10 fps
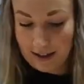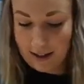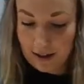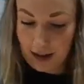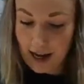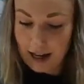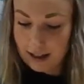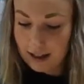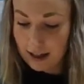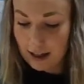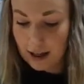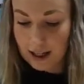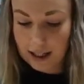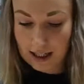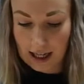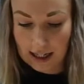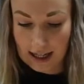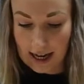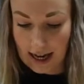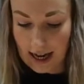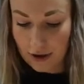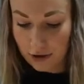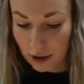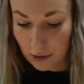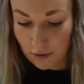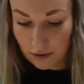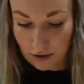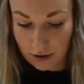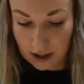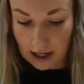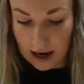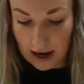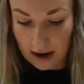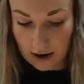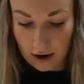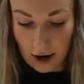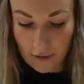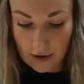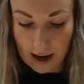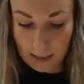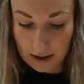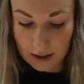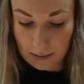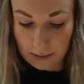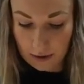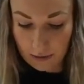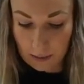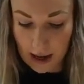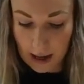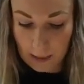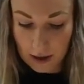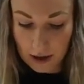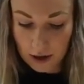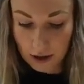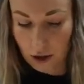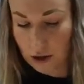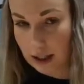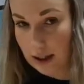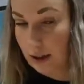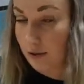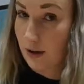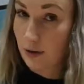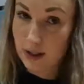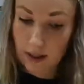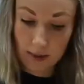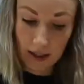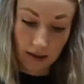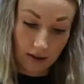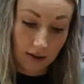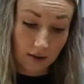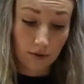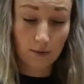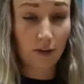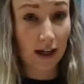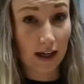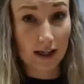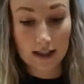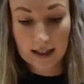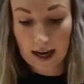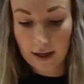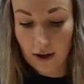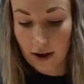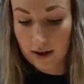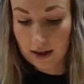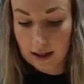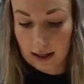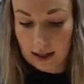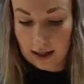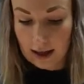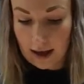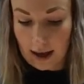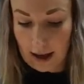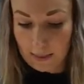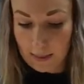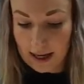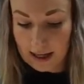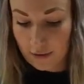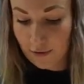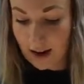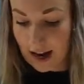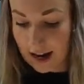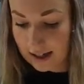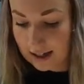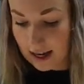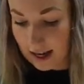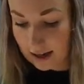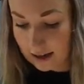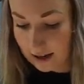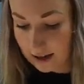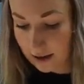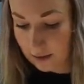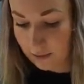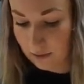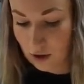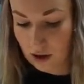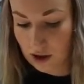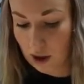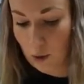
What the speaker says: So that is a nice easy layout. So we've looked at overlapping some different papers, using the felt tips and fine liners together, making little flags and using your